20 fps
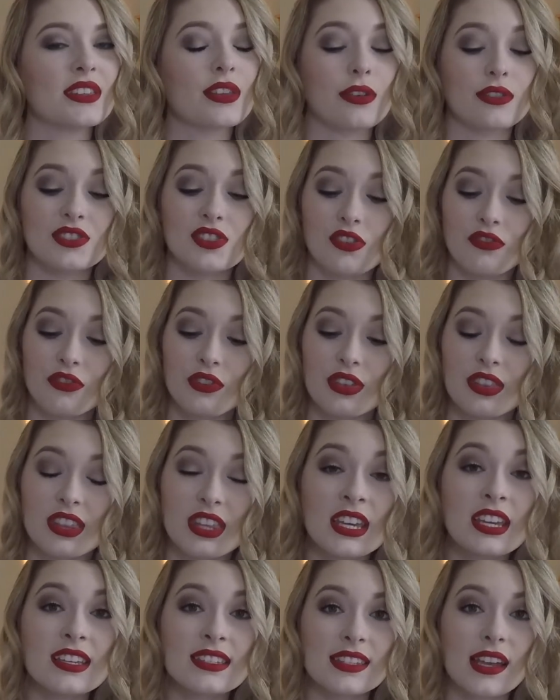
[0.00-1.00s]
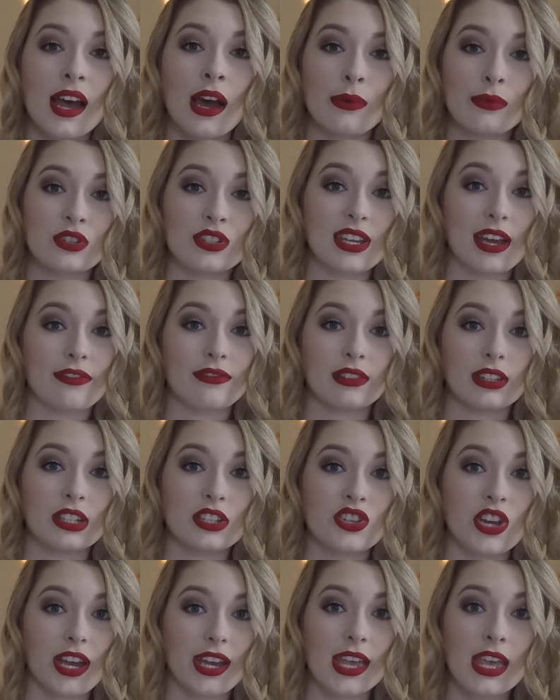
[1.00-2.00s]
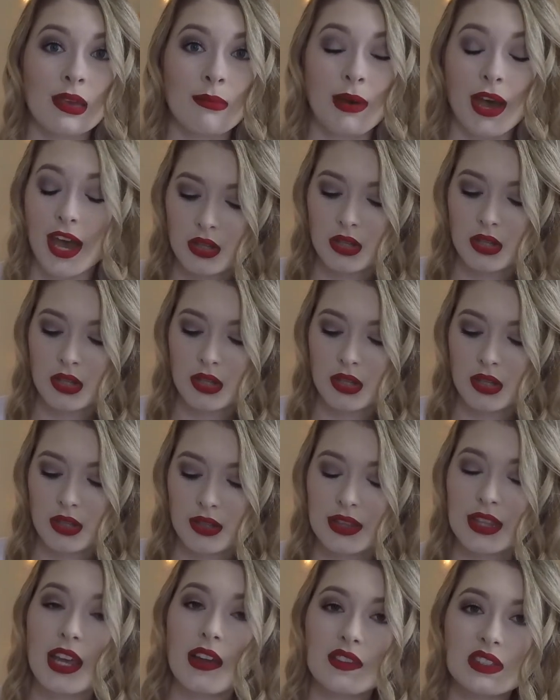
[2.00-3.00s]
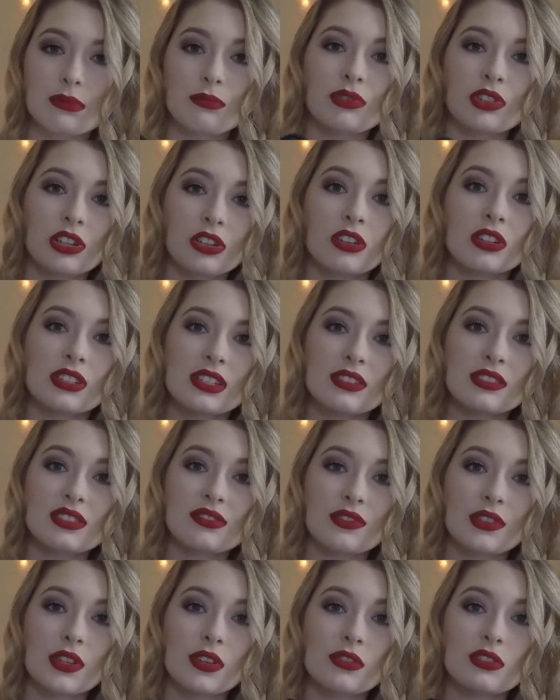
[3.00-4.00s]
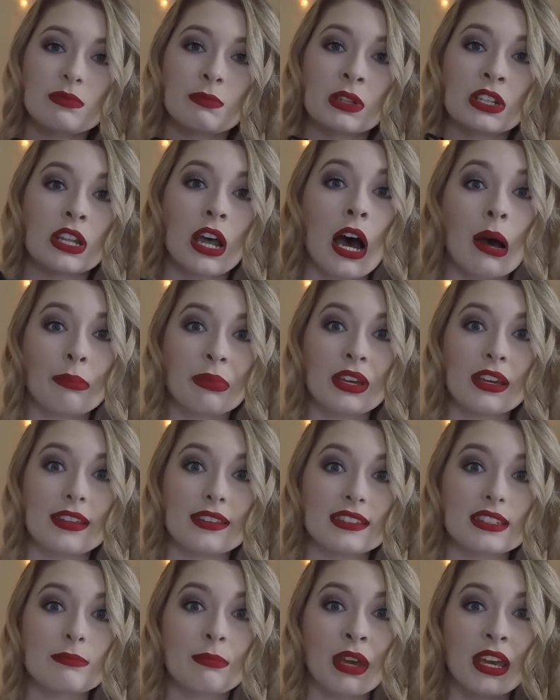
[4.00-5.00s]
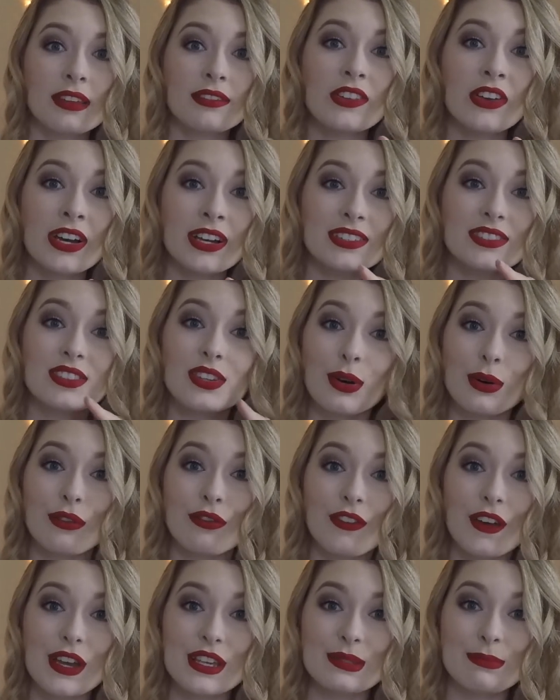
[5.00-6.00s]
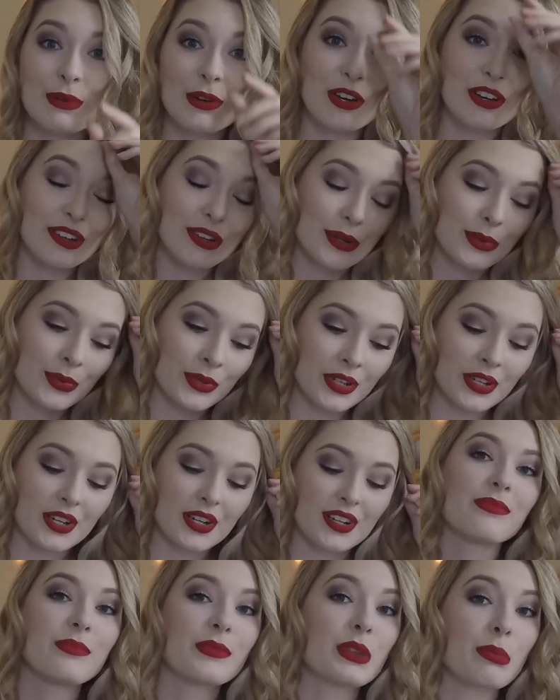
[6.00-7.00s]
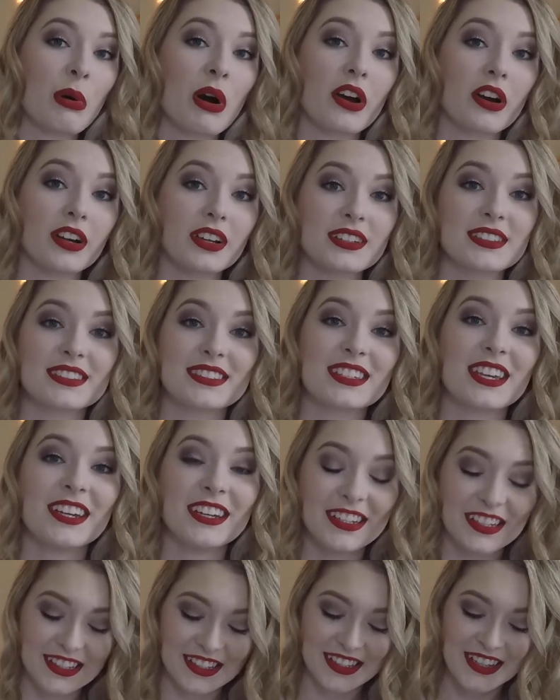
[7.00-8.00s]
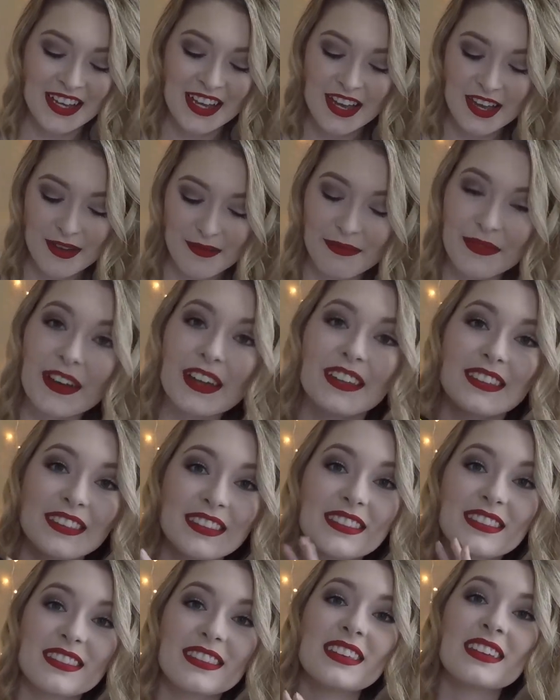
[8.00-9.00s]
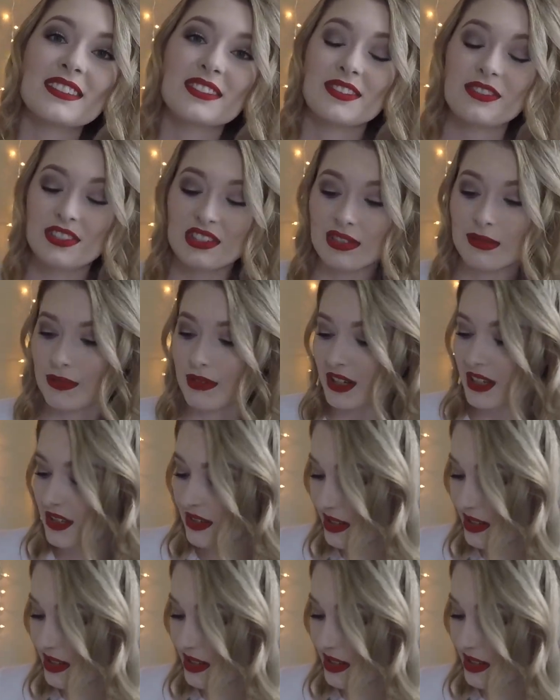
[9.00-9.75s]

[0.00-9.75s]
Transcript: though, so for these, I would definitely check eBay. They have some pretty good deals for those, but not pins. Pin lots, go to Facebook or the parks. But these are usually pretty good